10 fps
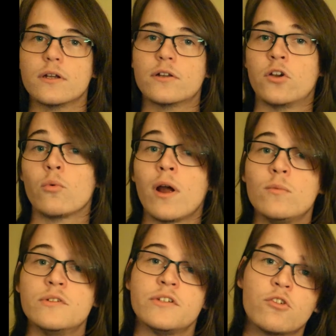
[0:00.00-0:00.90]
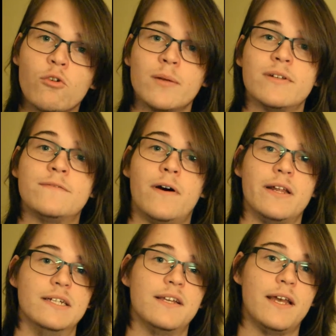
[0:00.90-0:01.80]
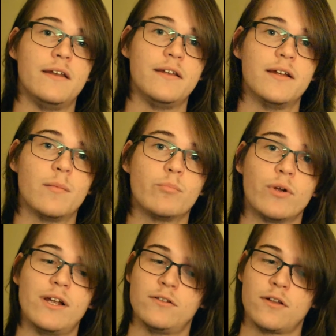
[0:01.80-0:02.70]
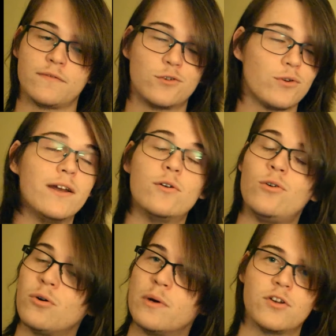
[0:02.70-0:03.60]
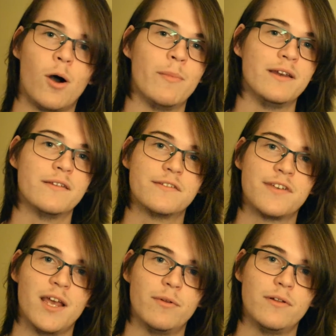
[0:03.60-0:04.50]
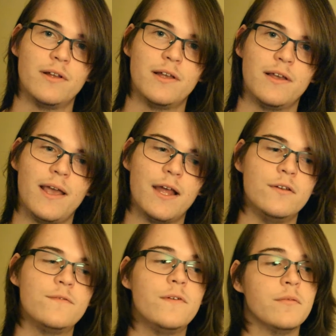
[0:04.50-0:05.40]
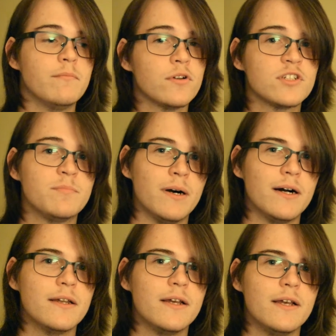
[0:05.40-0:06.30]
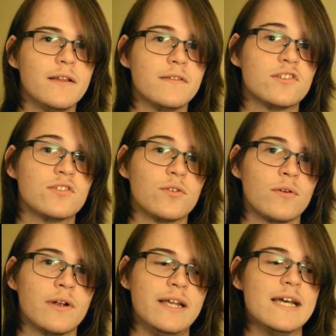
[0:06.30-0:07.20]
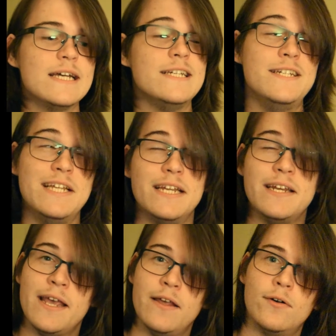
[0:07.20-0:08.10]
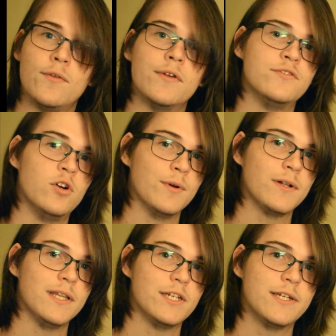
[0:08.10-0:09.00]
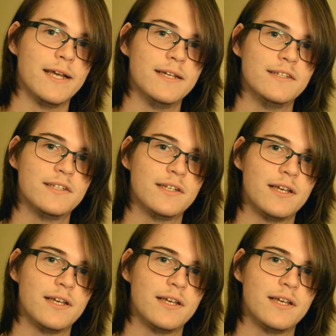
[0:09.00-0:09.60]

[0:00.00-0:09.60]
Carell was incredibly funny as Andy, bringing a lot of great awkward comedy to the table, and for the most part, the story didn't hit all those normal cliches.